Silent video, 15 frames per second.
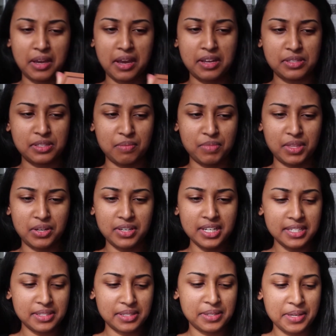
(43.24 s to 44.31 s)
I have something on
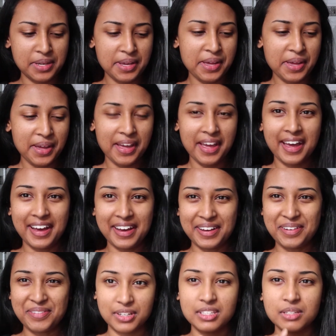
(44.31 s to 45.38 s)
it.
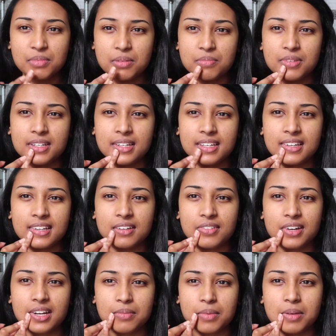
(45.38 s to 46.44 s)
I'm going to be putting it
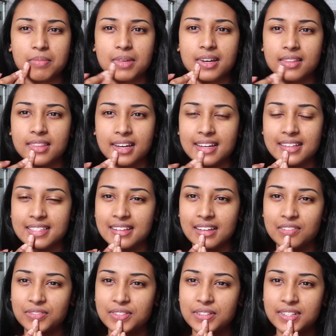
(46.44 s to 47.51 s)
around my mouth as
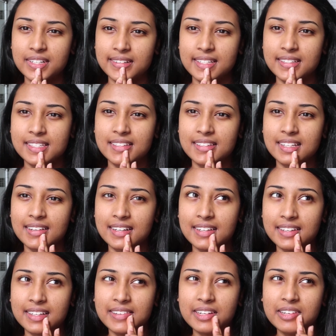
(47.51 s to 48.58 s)
I've already
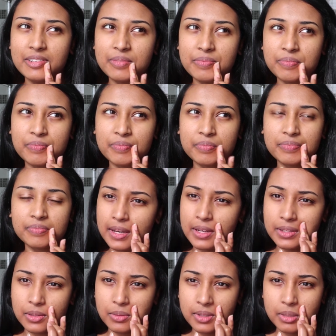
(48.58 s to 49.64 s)
started. You
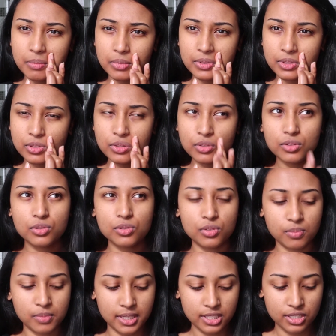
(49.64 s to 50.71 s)
don't want to put
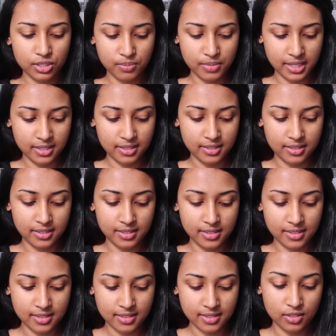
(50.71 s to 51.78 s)
too much
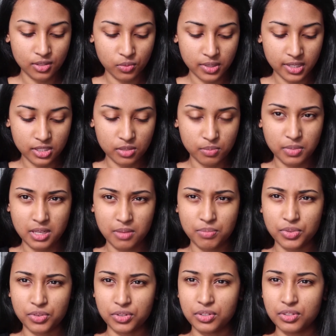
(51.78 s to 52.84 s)
because I don't want it to peek
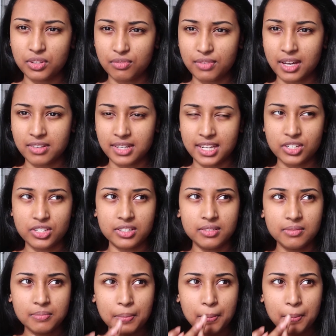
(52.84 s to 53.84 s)
through the foundation.